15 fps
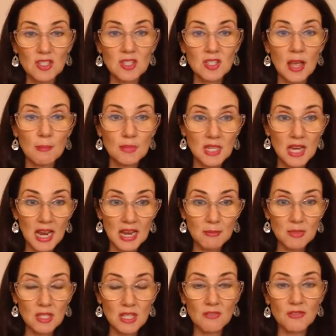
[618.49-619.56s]

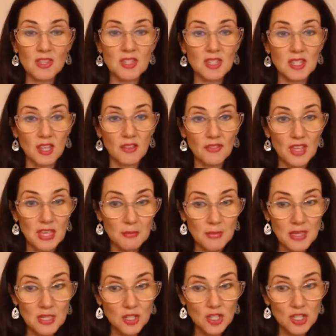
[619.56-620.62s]
sometimes if the
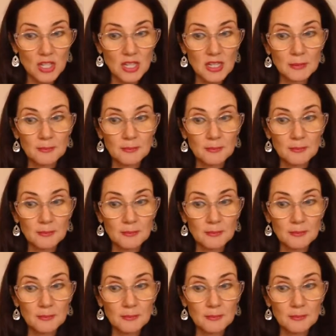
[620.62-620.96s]
self-image